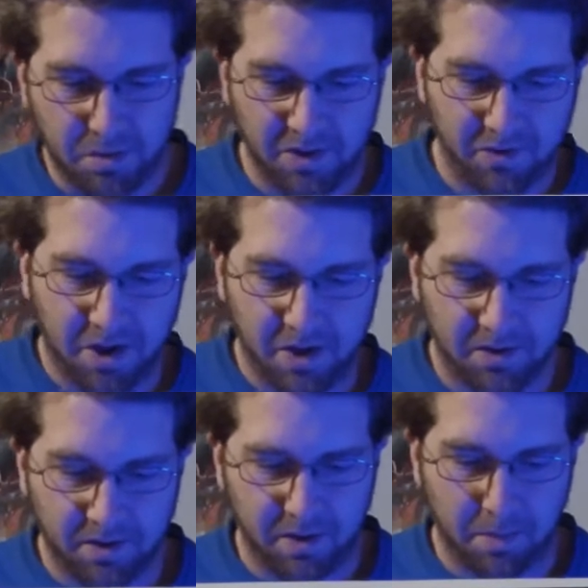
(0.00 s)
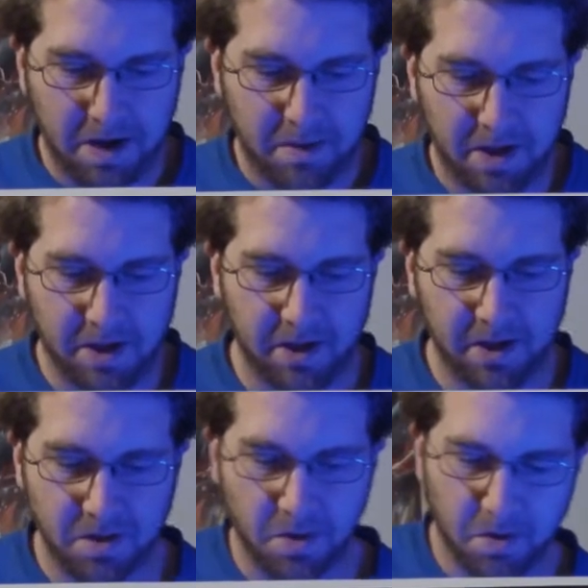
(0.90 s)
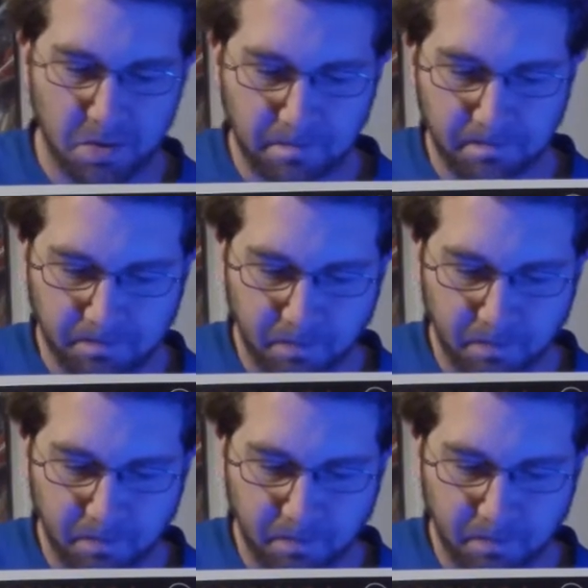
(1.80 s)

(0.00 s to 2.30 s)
we've got the Batman Annual